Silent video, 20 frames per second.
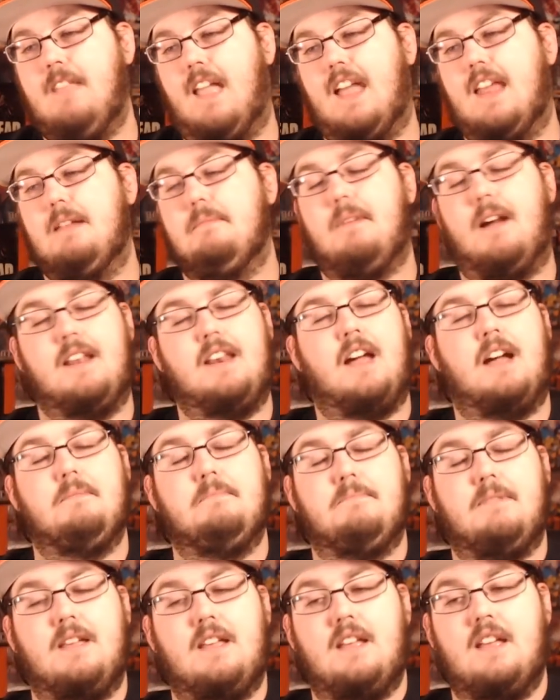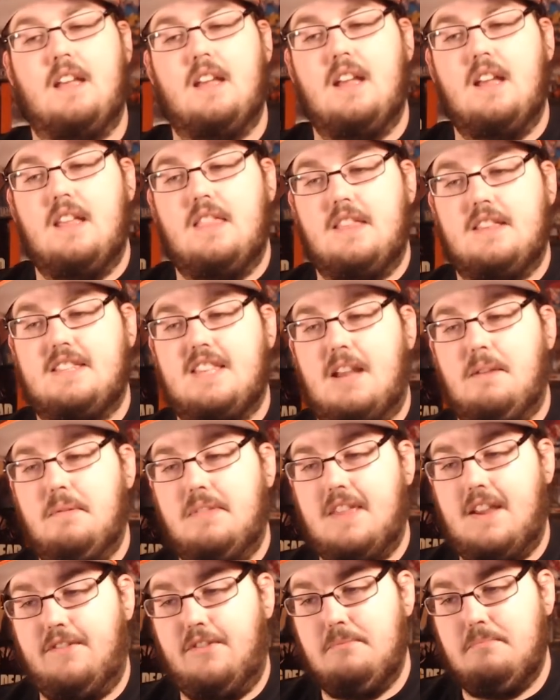and it might not be the same
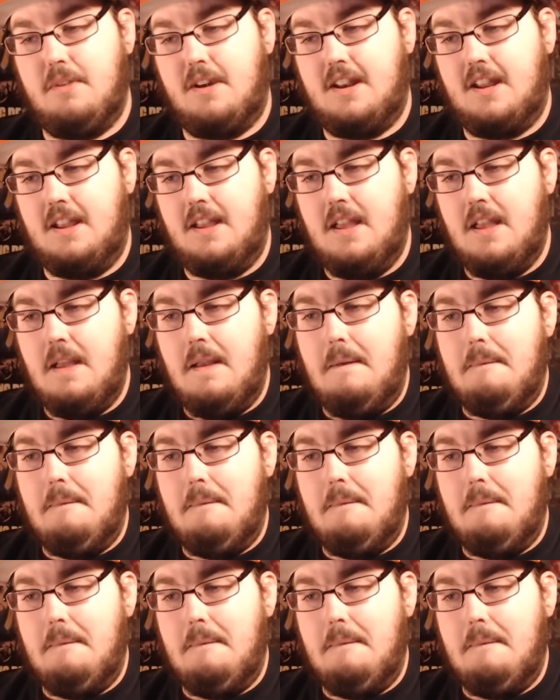with everybody,